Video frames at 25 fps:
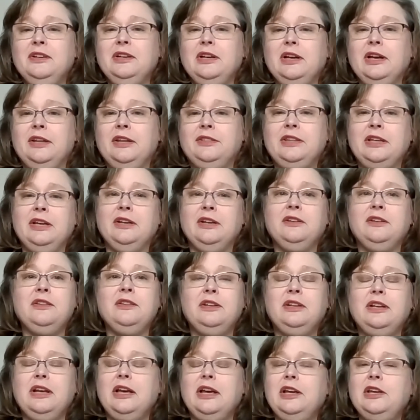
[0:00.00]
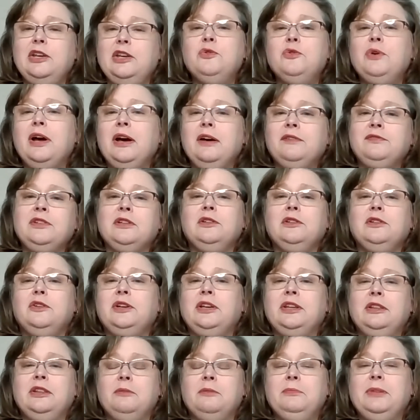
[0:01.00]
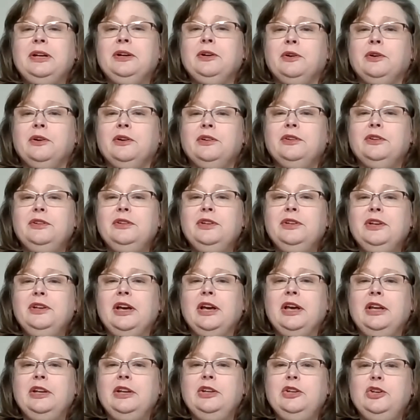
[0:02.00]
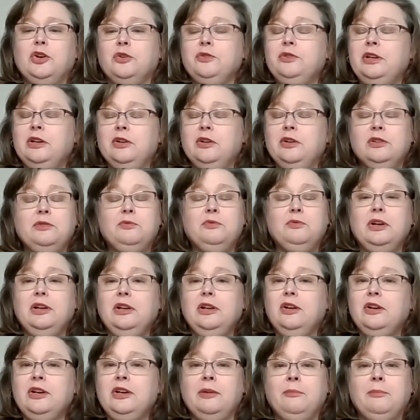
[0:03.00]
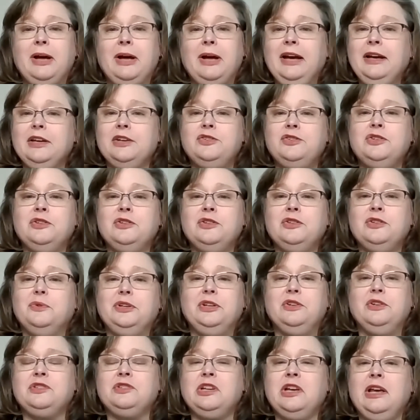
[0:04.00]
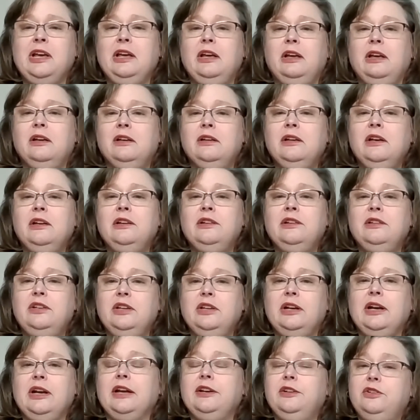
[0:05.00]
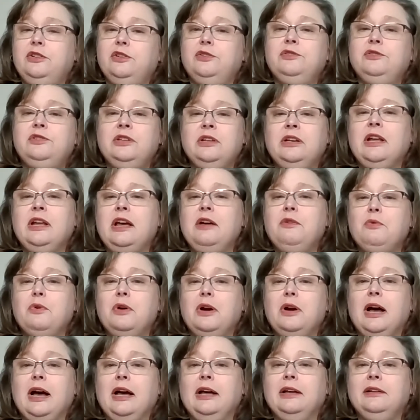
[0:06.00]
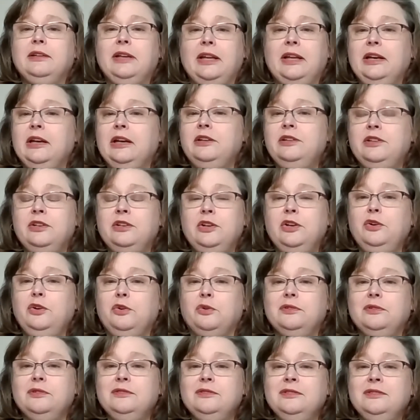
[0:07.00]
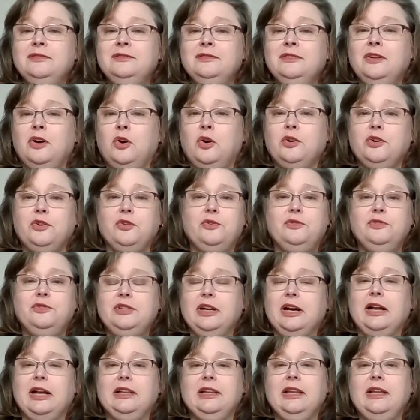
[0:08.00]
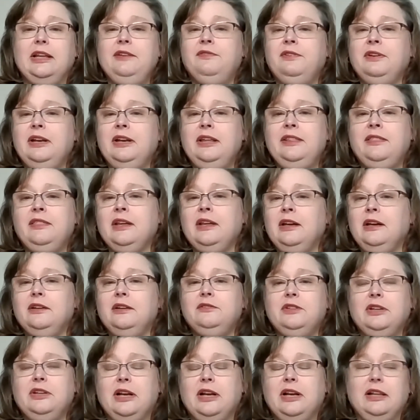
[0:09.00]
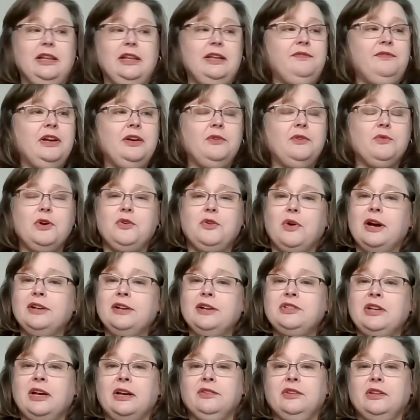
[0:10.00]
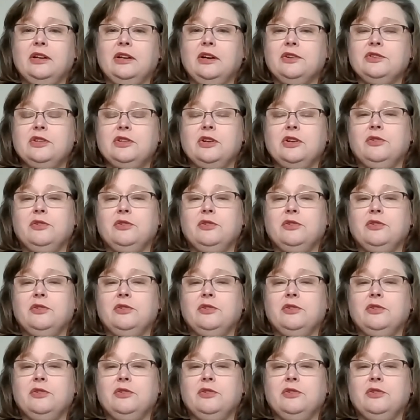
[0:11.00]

At the end of the day, you have to look in the mirror, and you're the only one looking back at you when you say, did I do today what I needed to do? Or did I leave any regrets out there?